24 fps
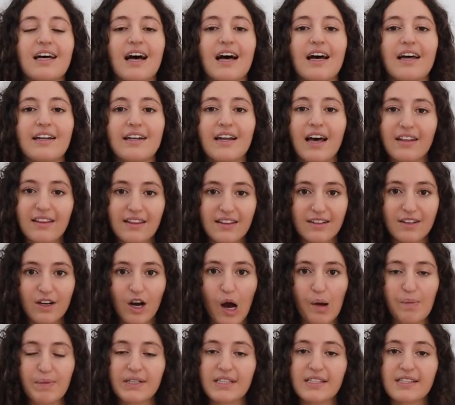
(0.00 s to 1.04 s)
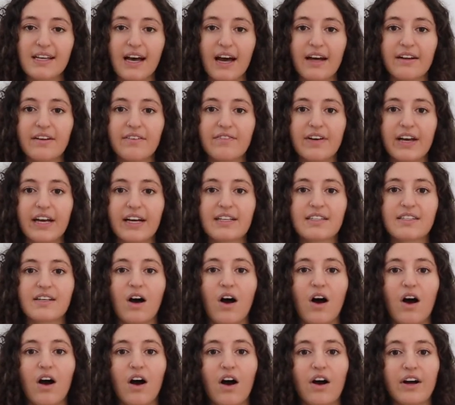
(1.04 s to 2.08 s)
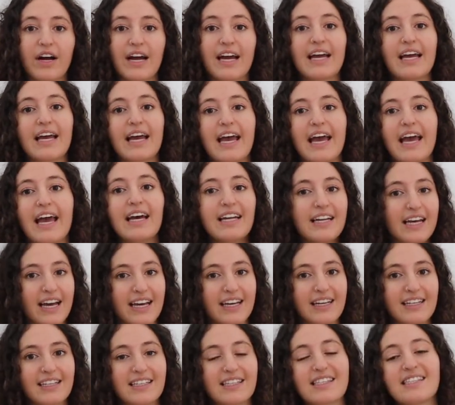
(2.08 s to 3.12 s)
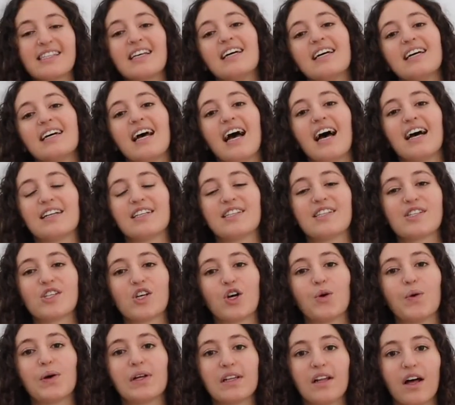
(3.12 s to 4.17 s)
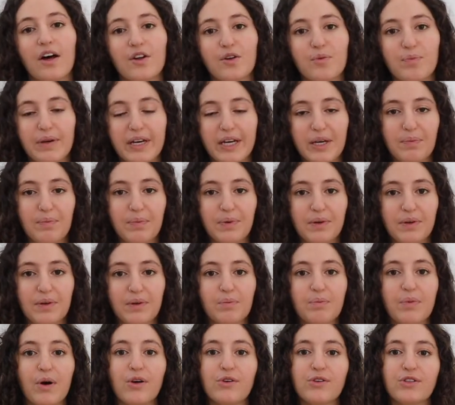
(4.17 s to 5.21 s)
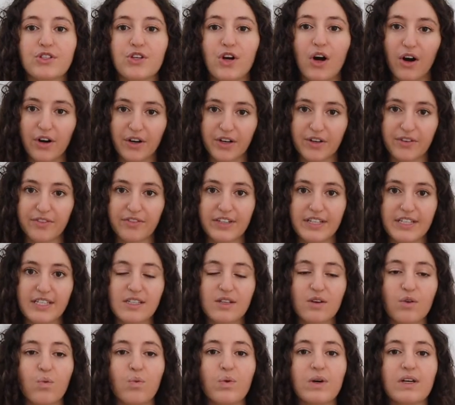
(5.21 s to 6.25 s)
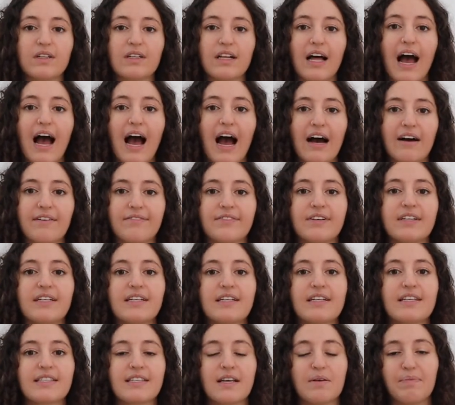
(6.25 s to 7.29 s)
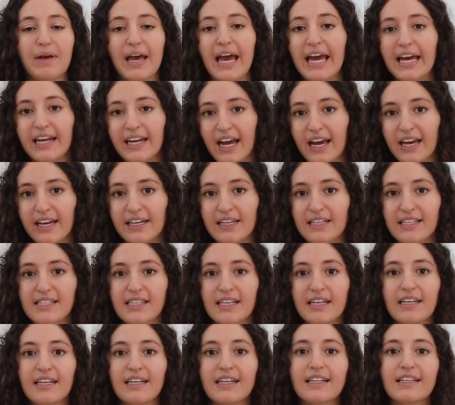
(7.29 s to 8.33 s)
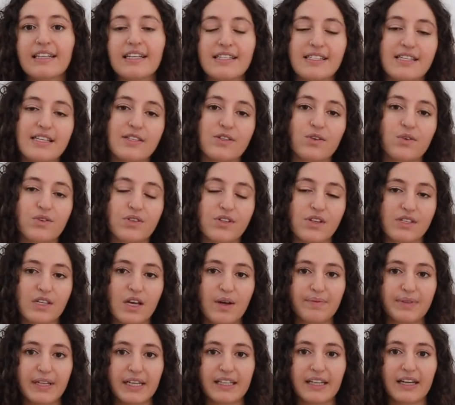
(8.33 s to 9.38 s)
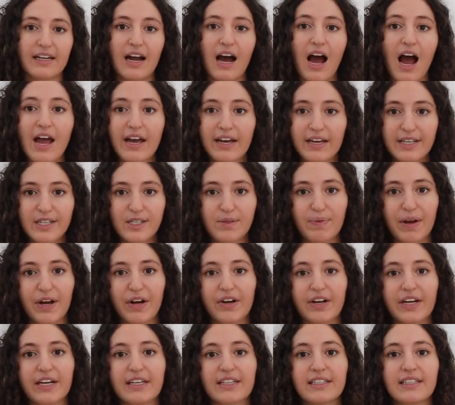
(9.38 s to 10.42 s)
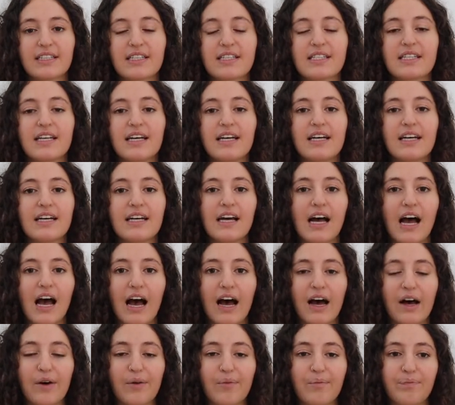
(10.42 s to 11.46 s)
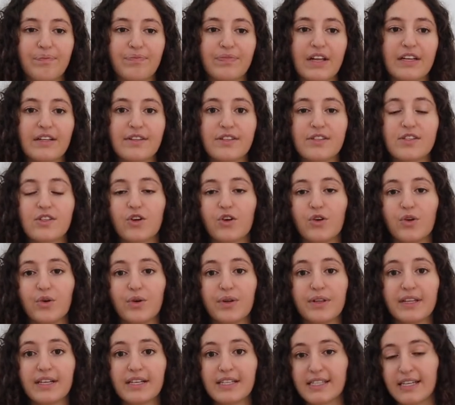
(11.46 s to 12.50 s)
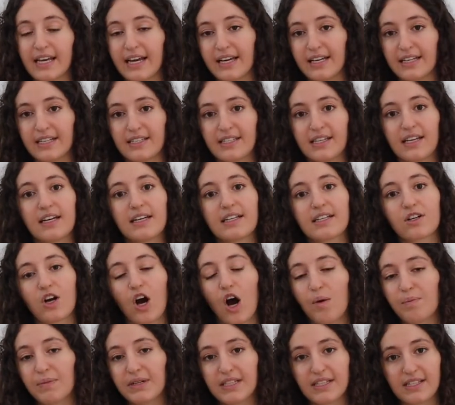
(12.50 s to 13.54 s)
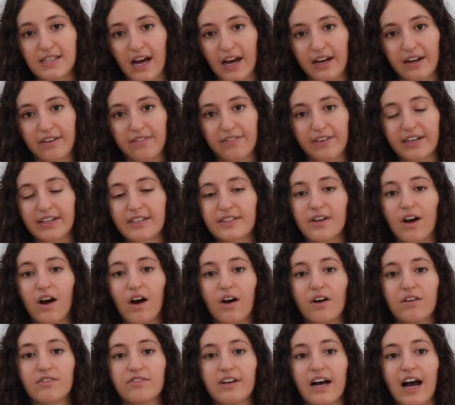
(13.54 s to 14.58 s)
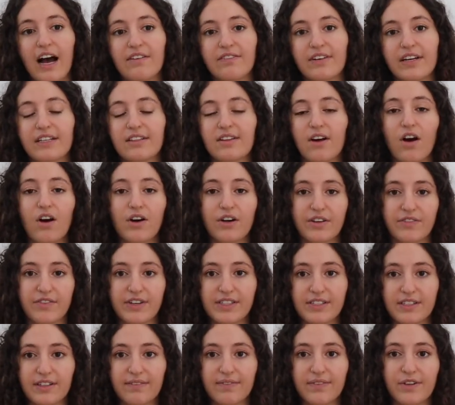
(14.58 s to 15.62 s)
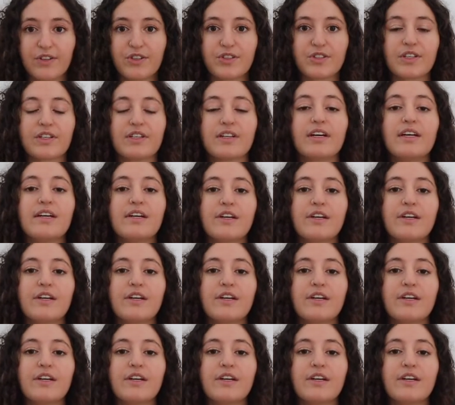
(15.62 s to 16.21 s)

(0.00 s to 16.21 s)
Another common side effect are headaches. And so a lot of people post Ocrevus will have some headaches. This is also something that I experience. And so this is a common side effect of having the Ocrevus infusion.